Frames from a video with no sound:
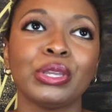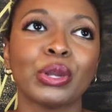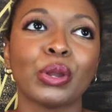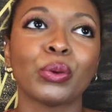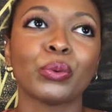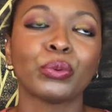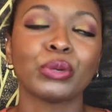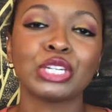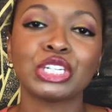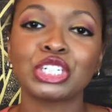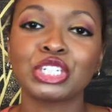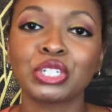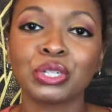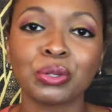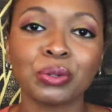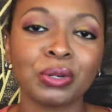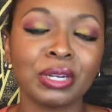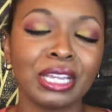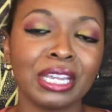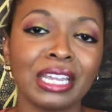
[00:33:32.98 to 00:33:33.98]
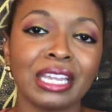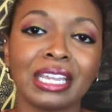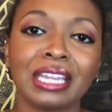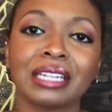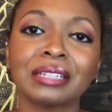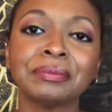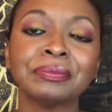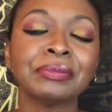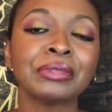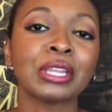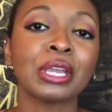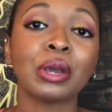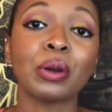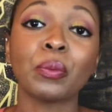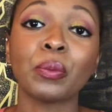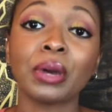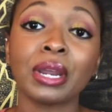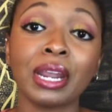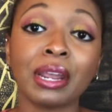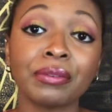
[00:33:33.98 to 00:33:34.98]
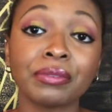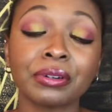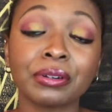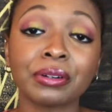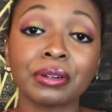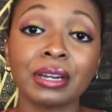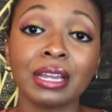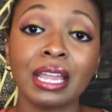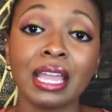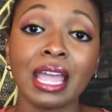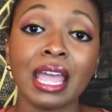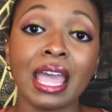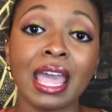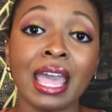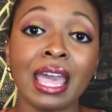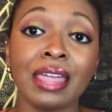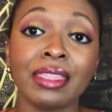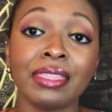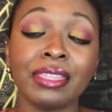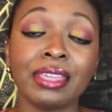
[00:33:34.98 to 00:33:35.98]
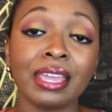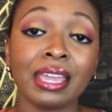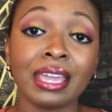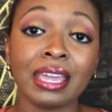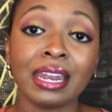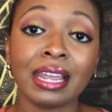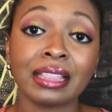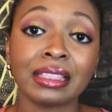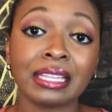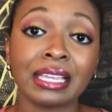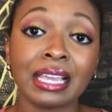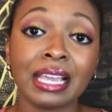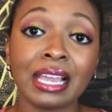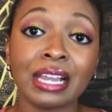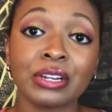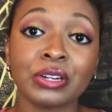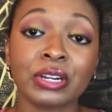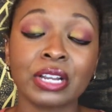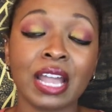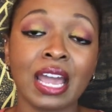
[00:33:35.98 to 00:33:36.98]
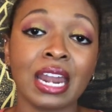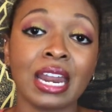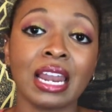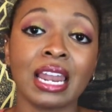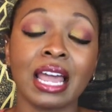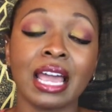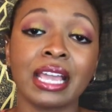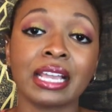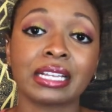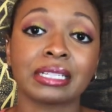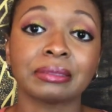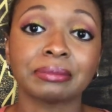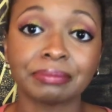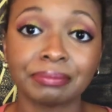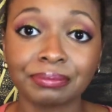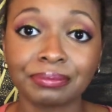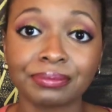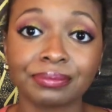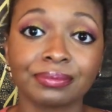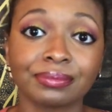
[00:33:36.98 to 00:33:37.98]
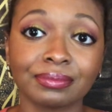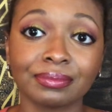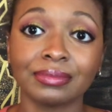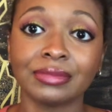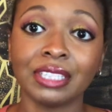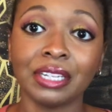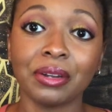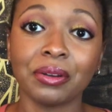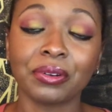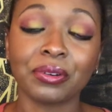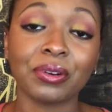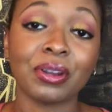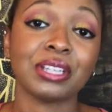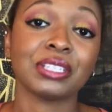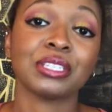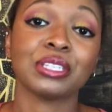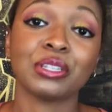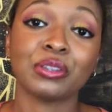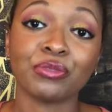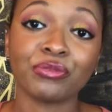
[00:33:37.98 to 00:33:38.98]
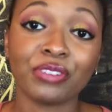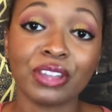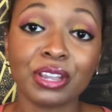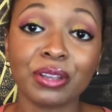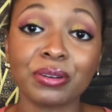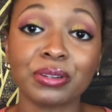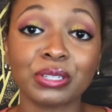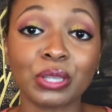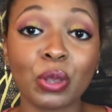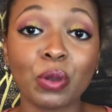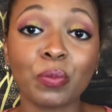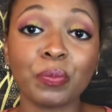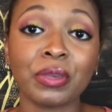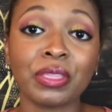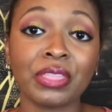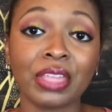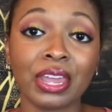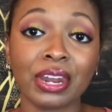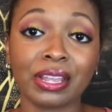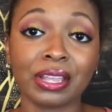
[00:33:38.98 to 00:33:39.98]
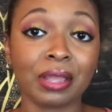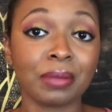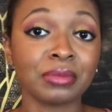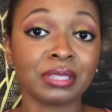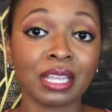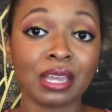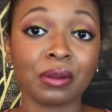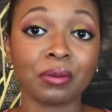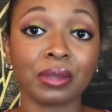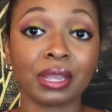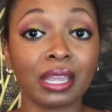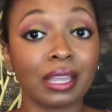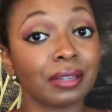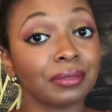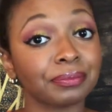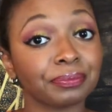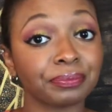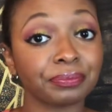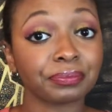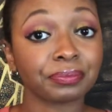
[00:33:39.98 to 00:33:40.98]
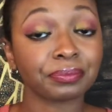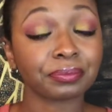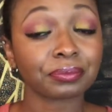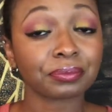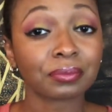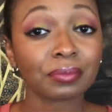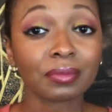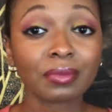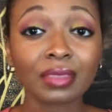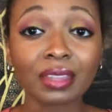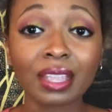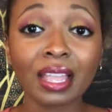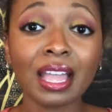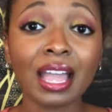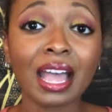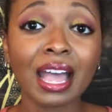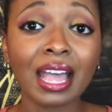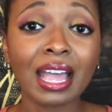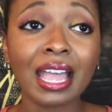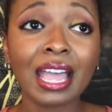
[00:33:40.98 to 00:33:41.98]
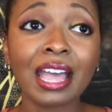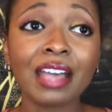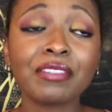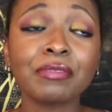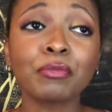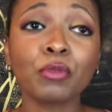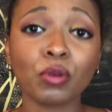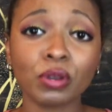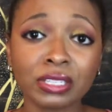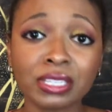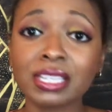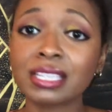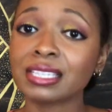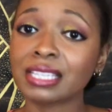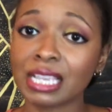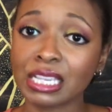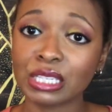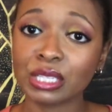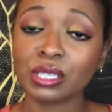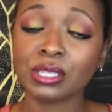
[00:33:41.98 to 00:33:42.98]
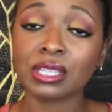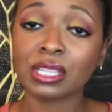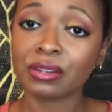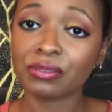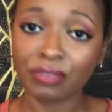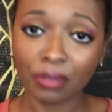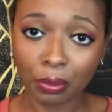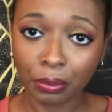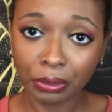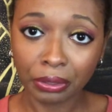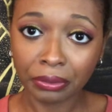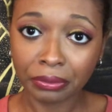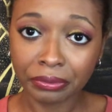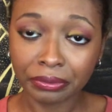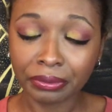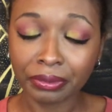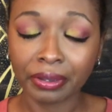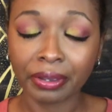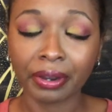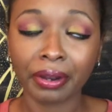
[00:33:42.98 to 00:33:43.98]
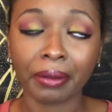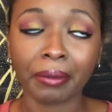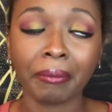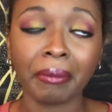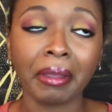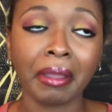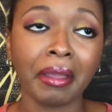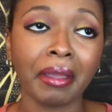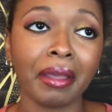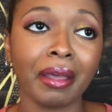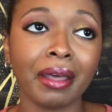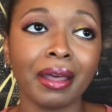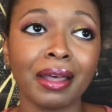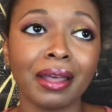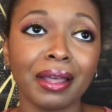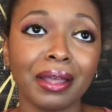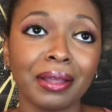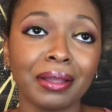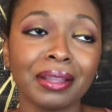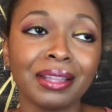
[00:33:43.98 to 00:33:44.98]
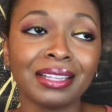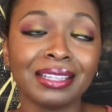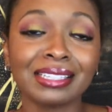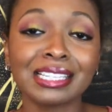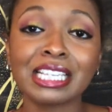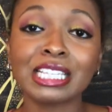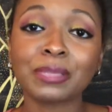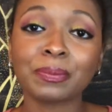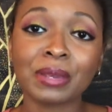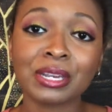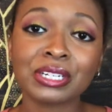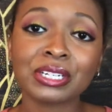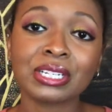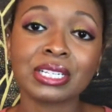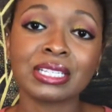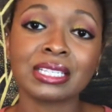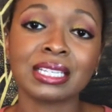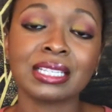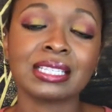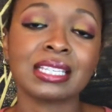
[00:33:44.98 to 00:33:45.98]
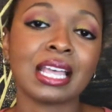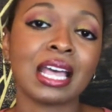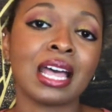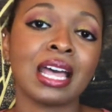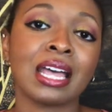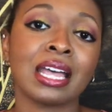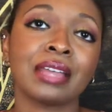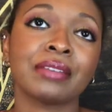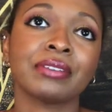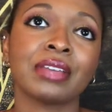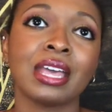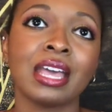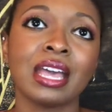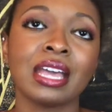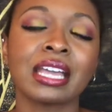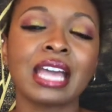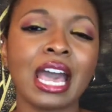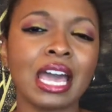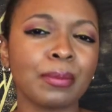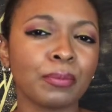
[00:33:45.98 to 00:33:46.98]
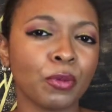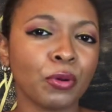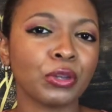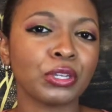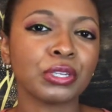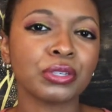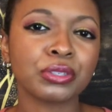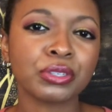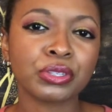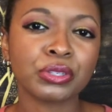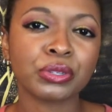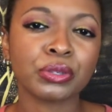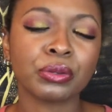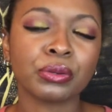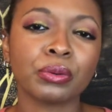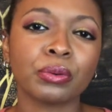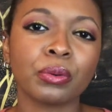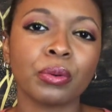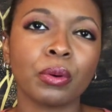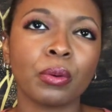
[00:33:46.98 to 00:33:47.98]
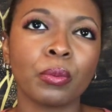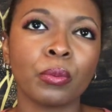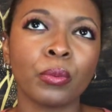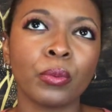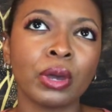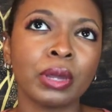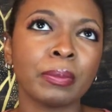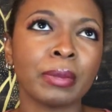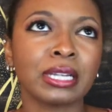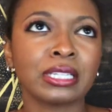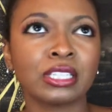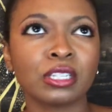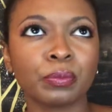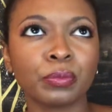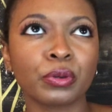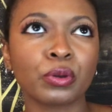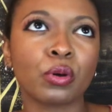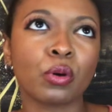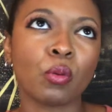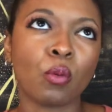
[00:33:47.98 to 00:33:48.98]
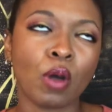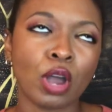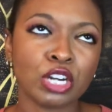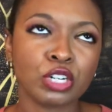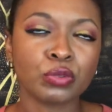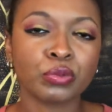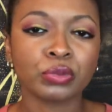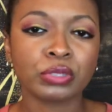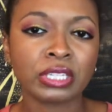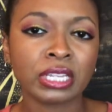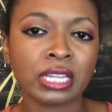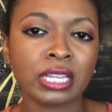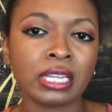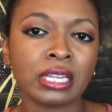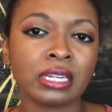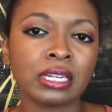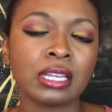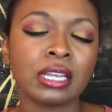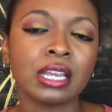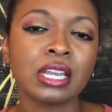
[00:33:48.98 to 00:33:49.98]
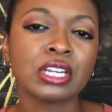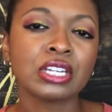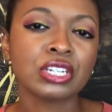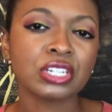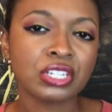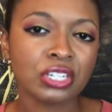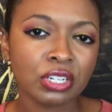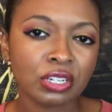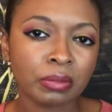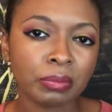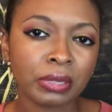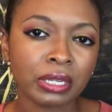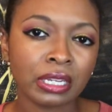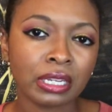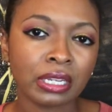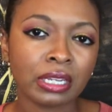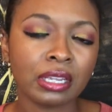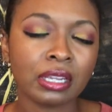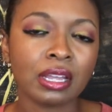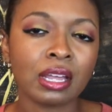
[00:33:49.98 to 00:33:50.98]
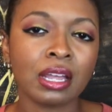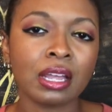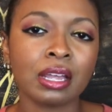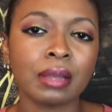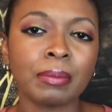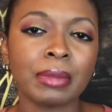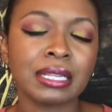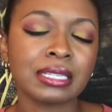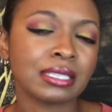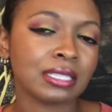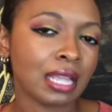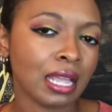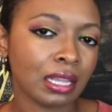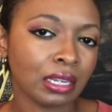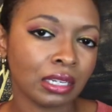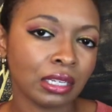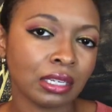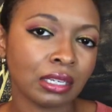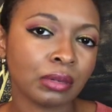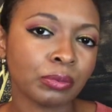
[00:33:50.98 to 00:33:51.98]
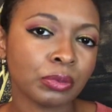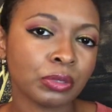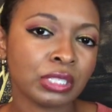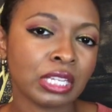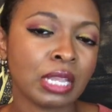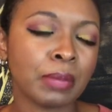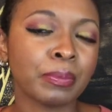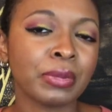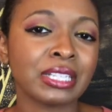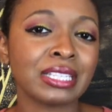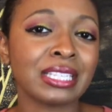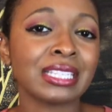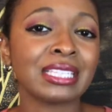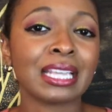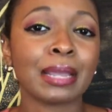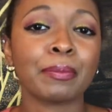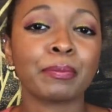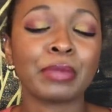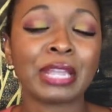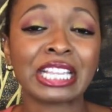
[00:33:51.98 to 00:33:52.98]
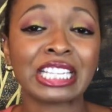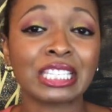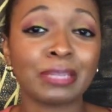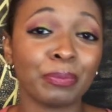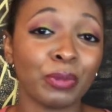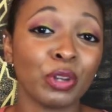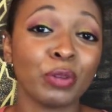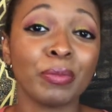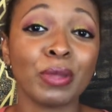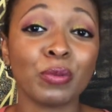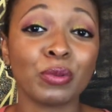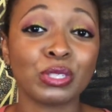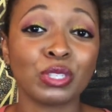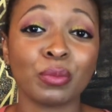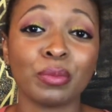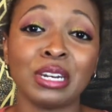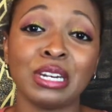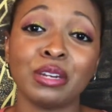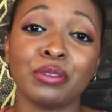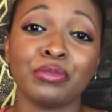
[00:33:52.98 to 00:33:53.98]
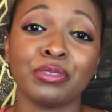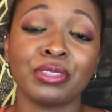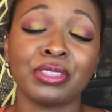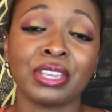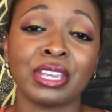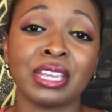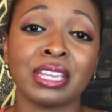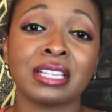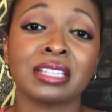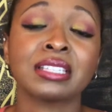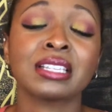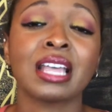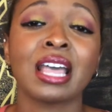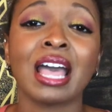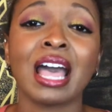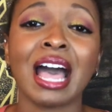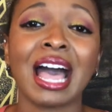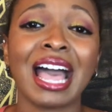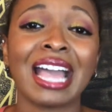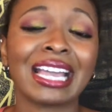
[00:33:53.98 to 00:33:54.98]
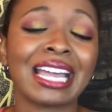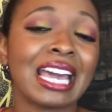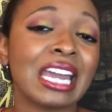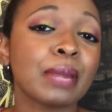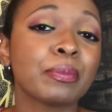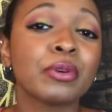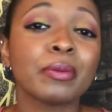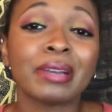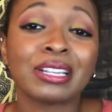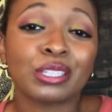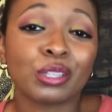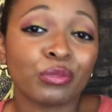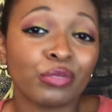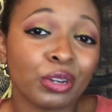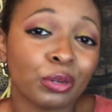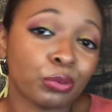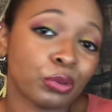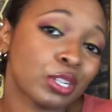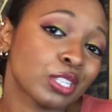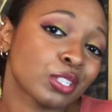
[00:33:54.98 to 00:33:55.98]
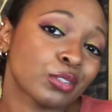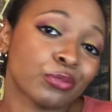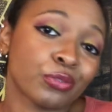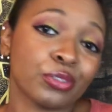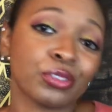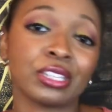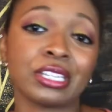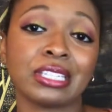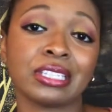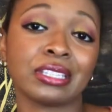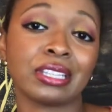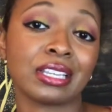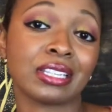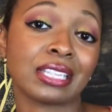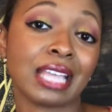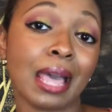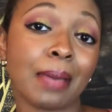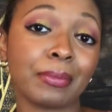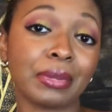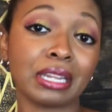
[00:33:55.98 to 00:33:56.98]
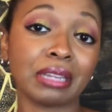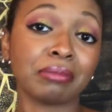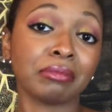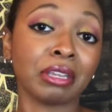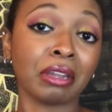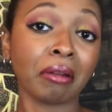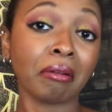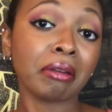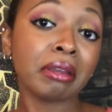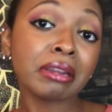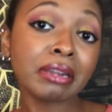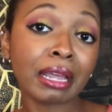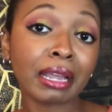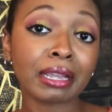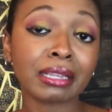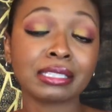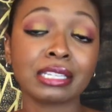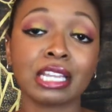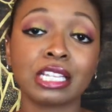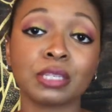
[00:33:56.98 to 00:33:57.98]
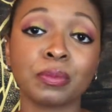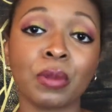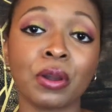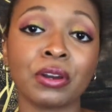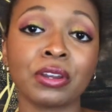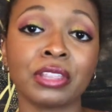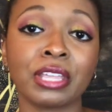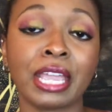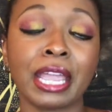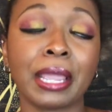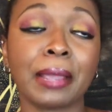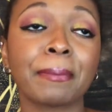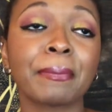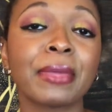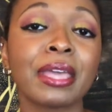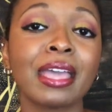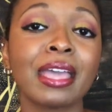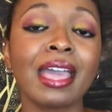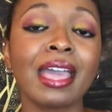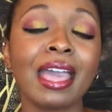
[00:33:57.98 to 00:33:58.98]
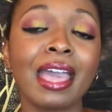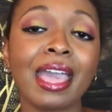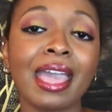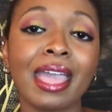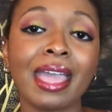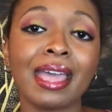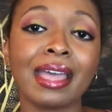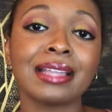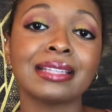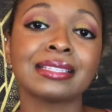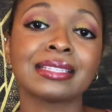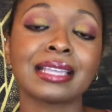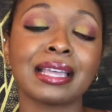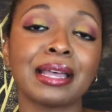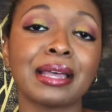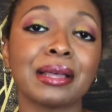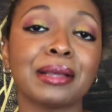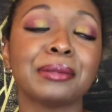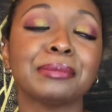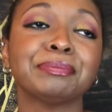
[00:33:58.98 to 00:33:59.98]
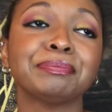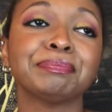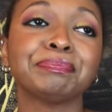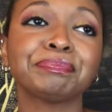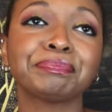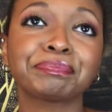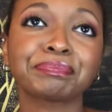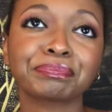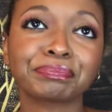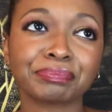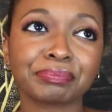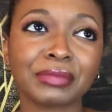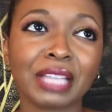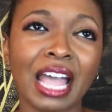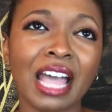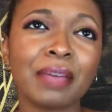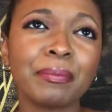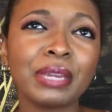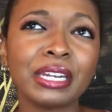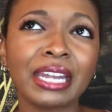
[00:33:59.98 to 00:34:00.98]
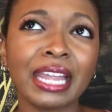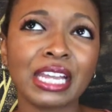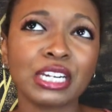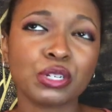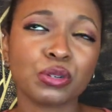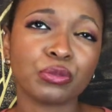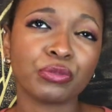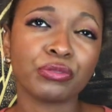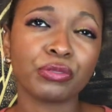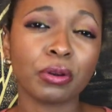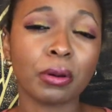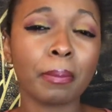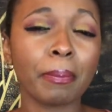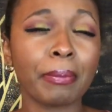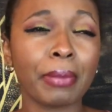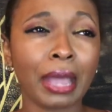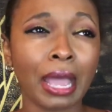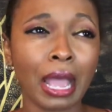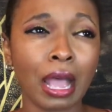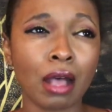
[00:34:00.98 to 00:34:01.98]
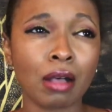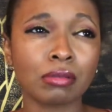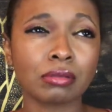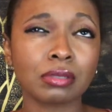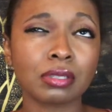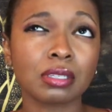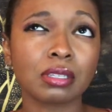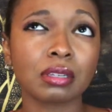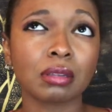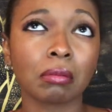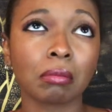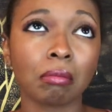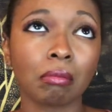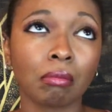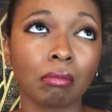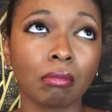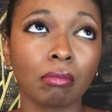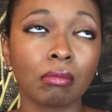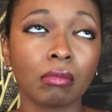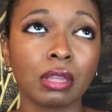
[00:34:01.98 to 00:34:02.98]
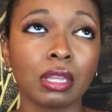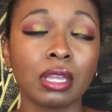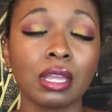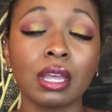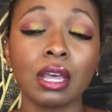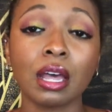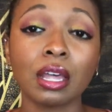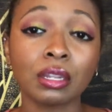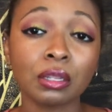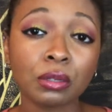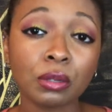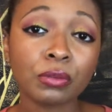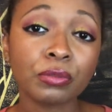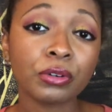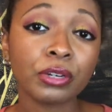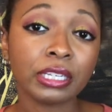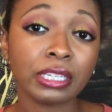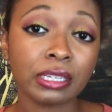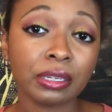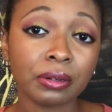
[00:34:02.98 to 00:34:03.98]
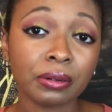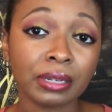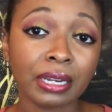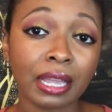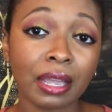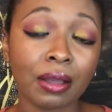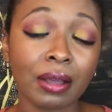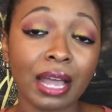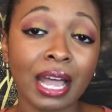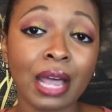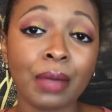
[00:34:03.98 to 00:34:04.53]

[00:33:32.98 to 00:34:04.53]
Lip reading: reshooting and whatever. And then at the end, you're kind of like, you know, crossing your fingers, hoping that it comes out okay. I have more successes than failures, you know, especially since I've gotten more used to what my typical wash routine should be, my styling routine. But since I experiment with so many different things, I kind of put myself at risk for these things happening, you know, like I said, it's part of the game. And I've been natural for about a little over a year now. I